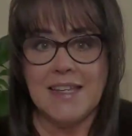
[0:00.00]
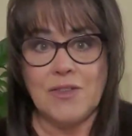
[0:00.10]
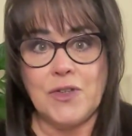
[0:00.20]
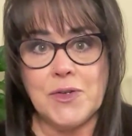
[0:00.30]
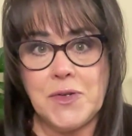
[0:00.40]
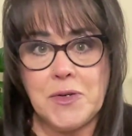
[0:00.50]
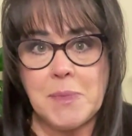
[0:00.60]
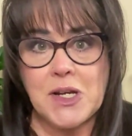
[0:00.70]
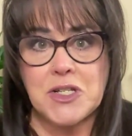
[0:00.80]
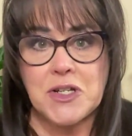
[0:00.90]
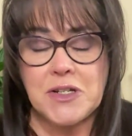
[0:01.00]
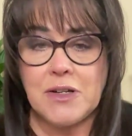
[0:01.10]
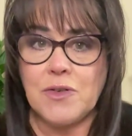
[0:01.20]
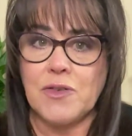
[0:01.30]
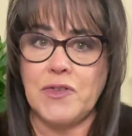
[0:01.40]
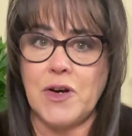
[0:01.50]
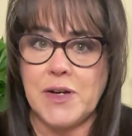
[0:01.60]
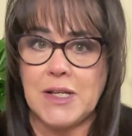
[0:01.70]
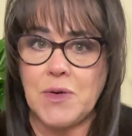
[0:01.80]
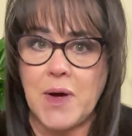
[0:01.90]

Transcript: If you're new to Mahjong or if you already know